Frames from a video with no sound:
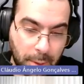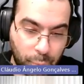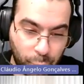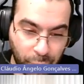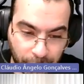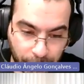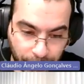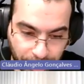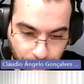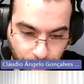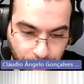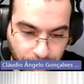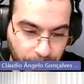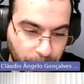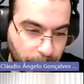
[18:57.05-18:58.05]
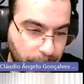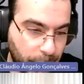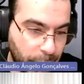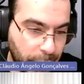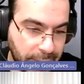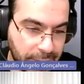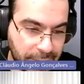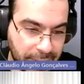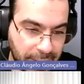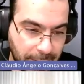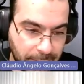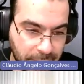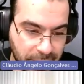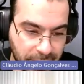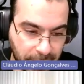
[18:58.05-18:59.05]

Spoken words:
We run the same